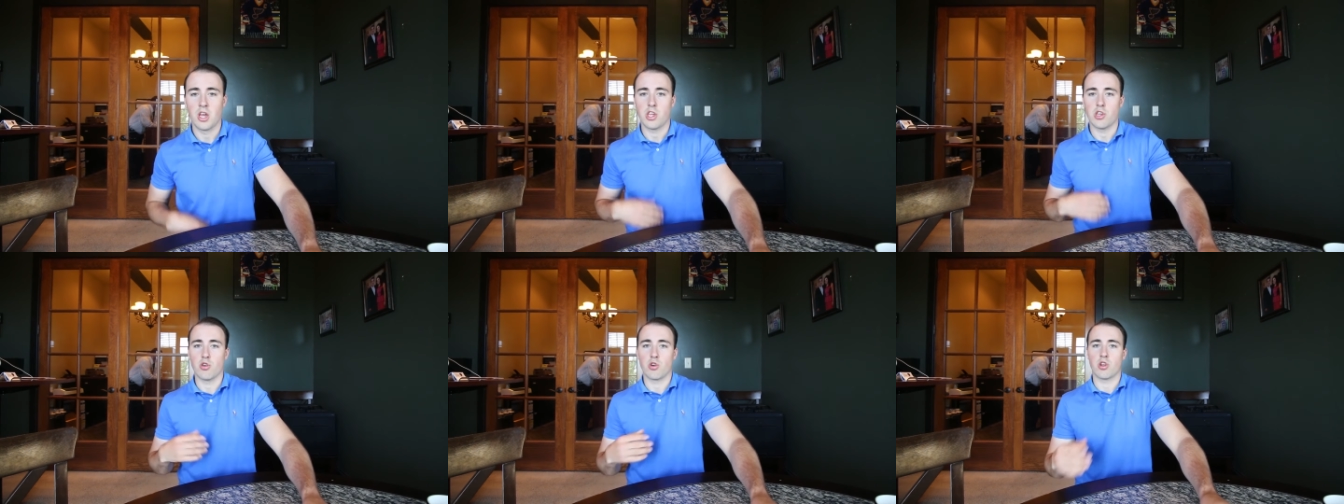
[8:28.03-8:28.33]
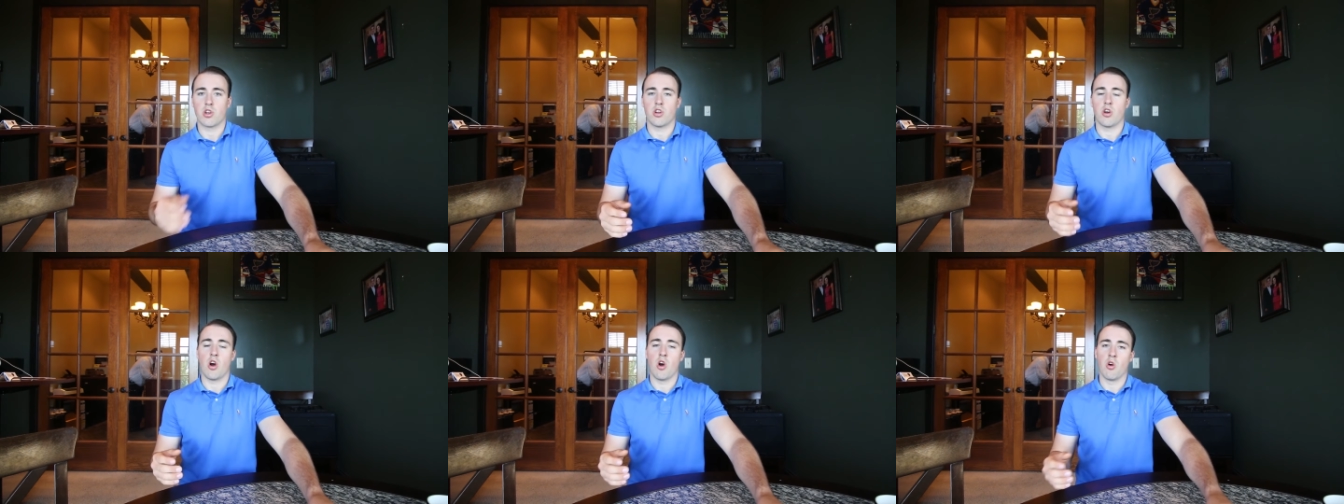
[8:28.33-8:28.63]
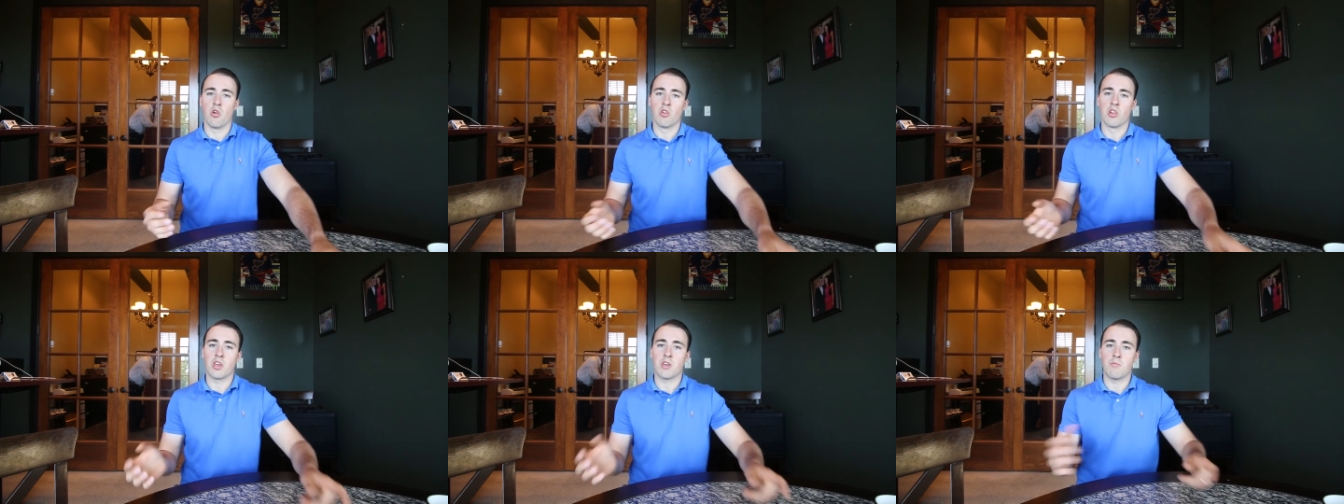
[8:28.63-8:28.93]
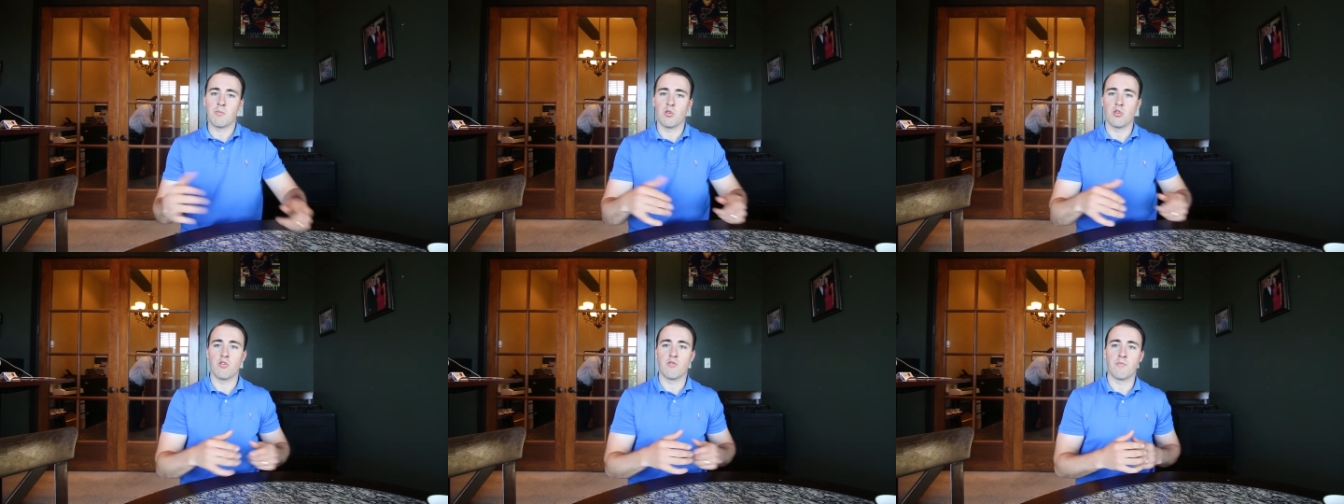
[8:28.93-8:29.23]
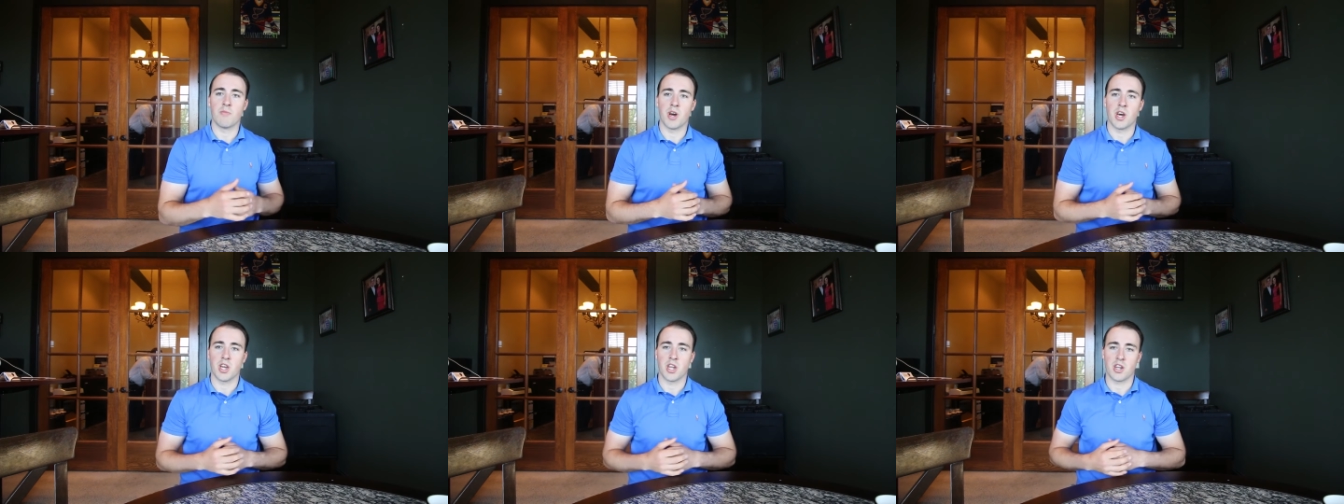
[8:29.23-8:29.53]
you can only move
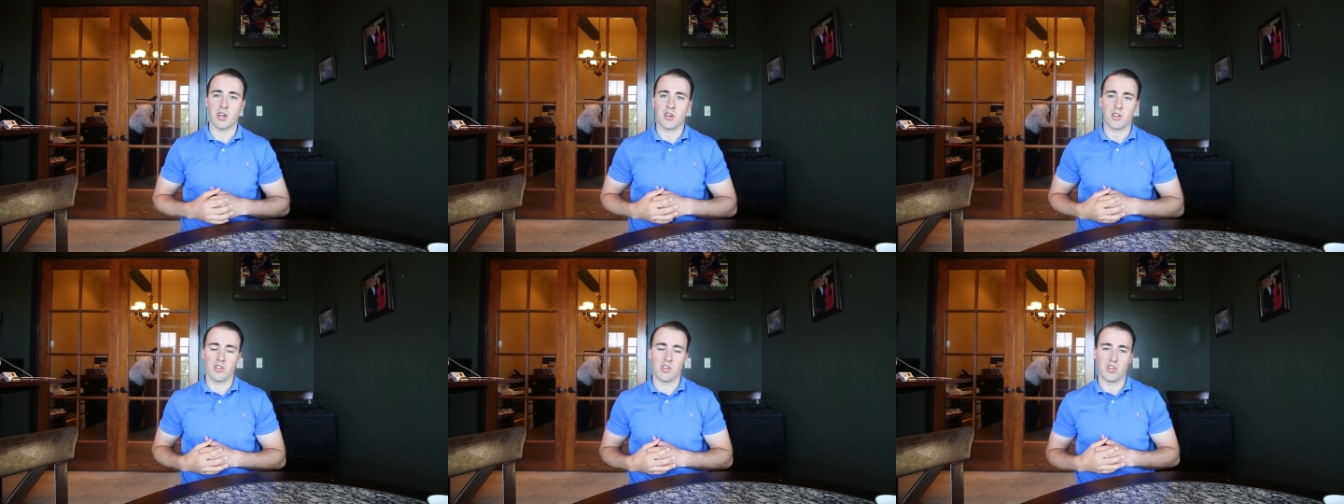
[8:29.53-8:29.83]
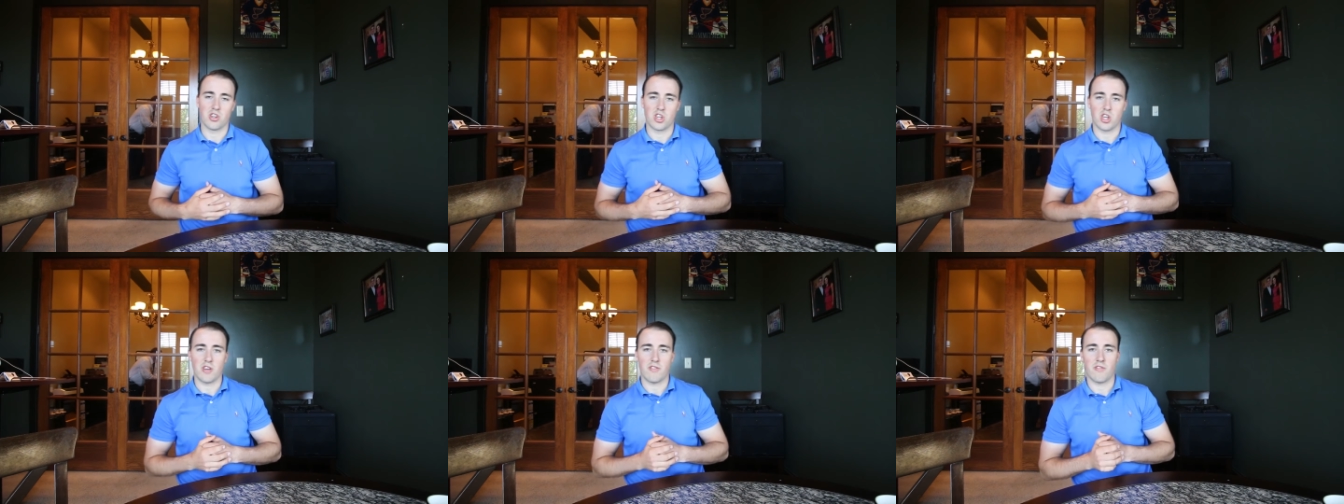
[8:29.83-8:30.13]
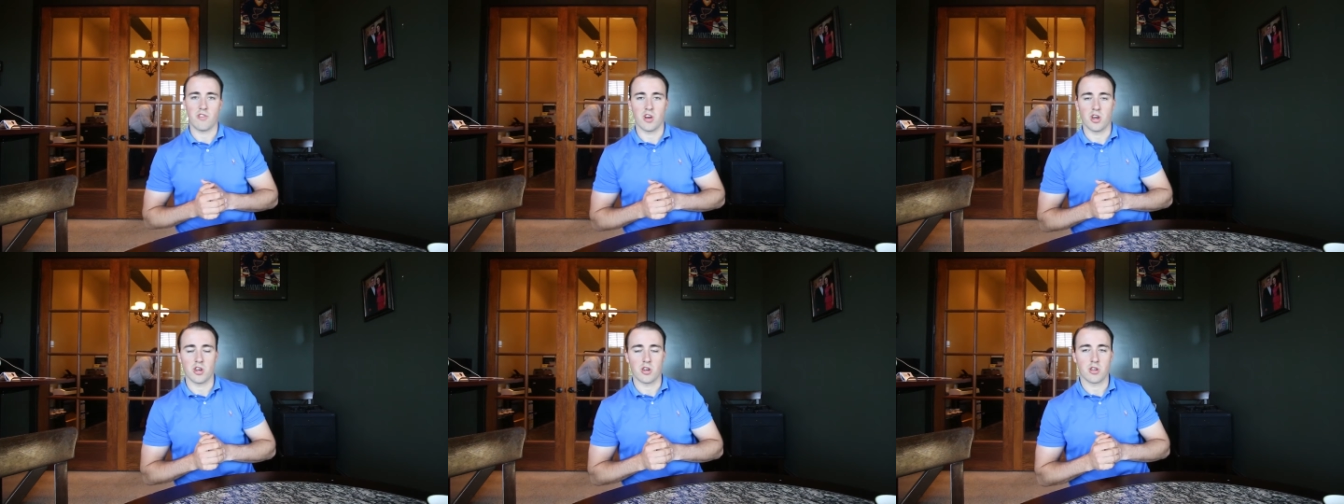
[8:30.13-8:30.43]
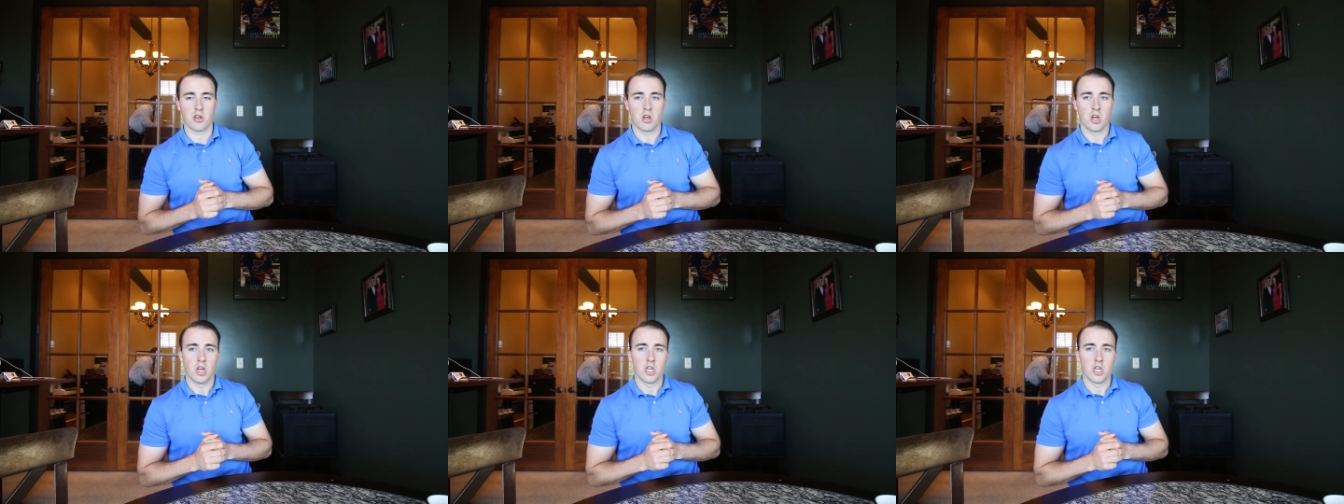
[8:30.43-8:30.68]
money into the G fund.